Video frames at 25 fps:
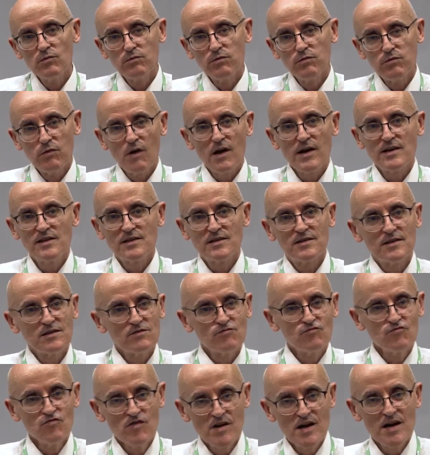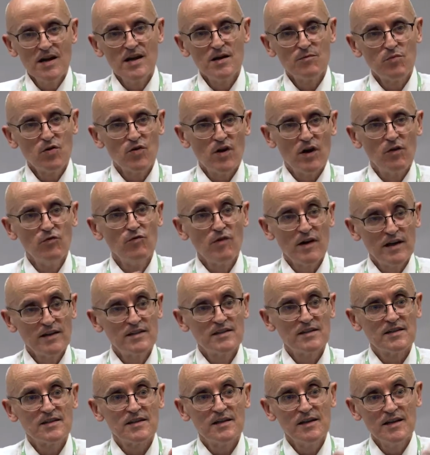rights is really important.
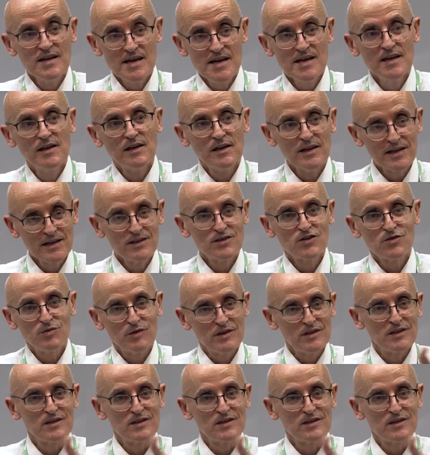Rights is a legal instrument.